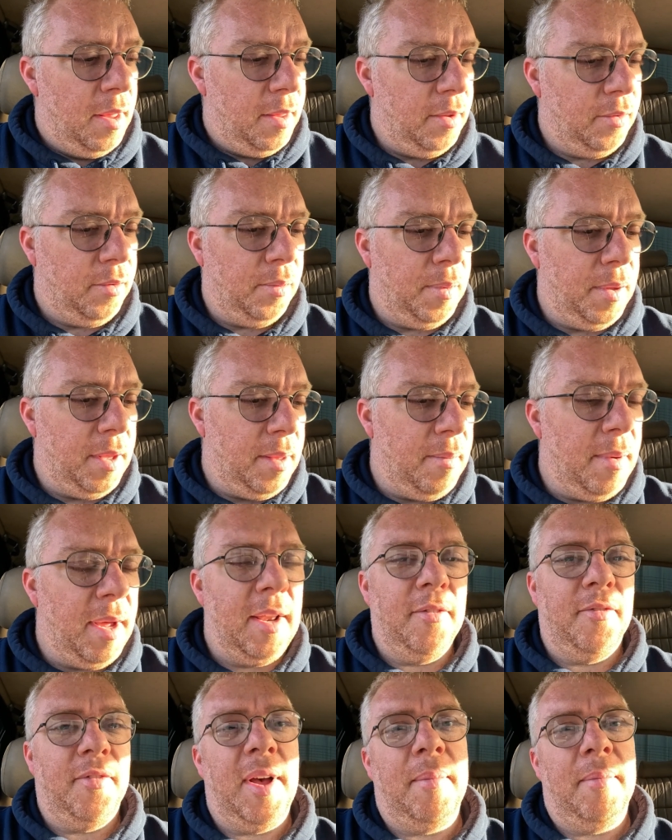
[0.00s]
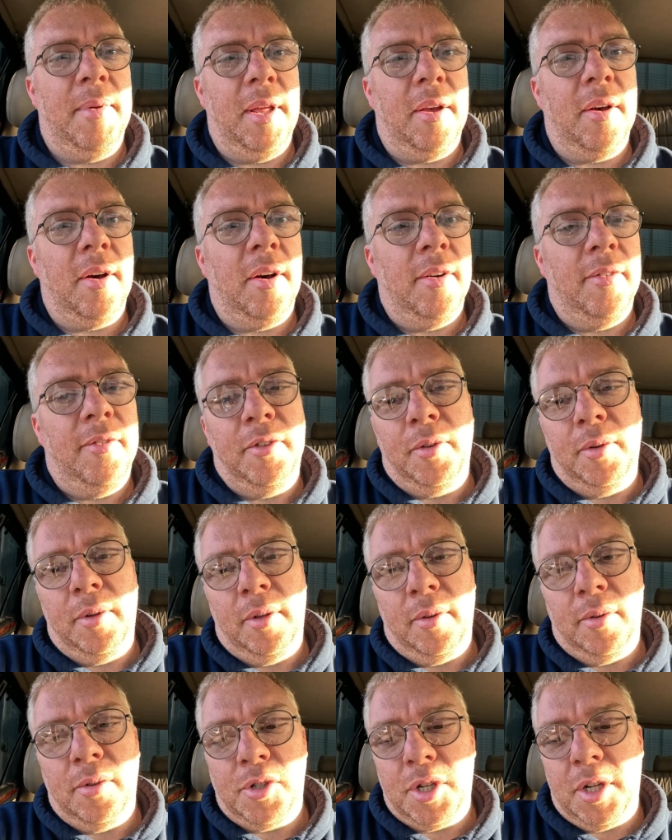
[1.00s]
This will be the main family car for doing
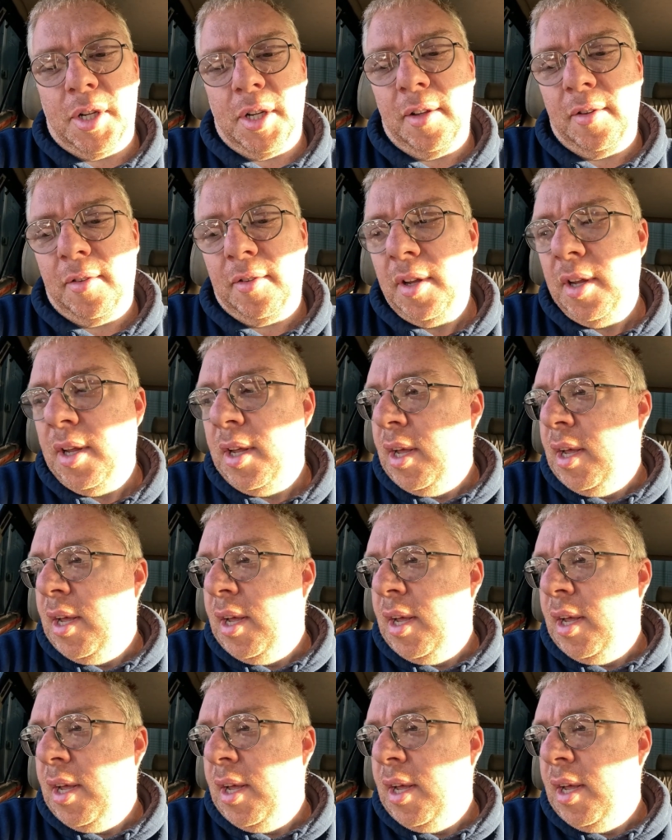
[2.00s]
long journeys.